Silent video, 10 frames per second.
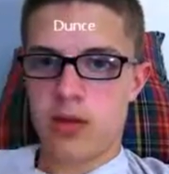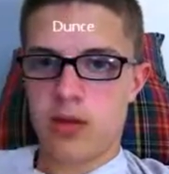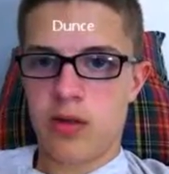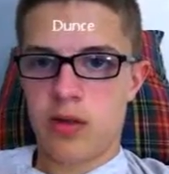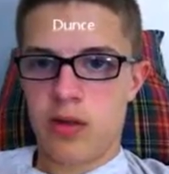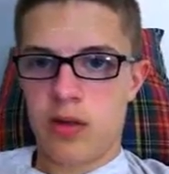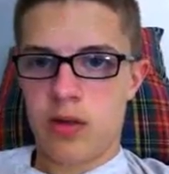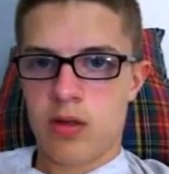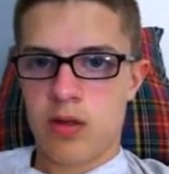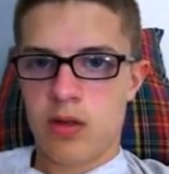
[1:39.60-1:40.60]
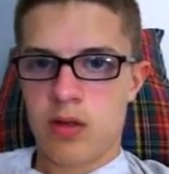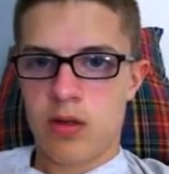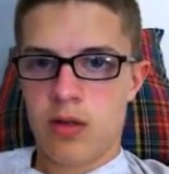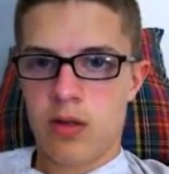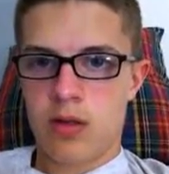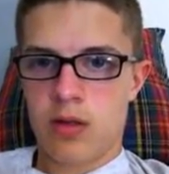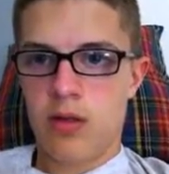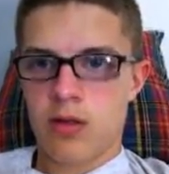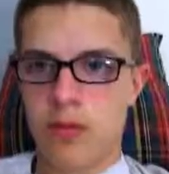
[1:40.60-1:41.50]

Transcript: No one is speaking in this clip.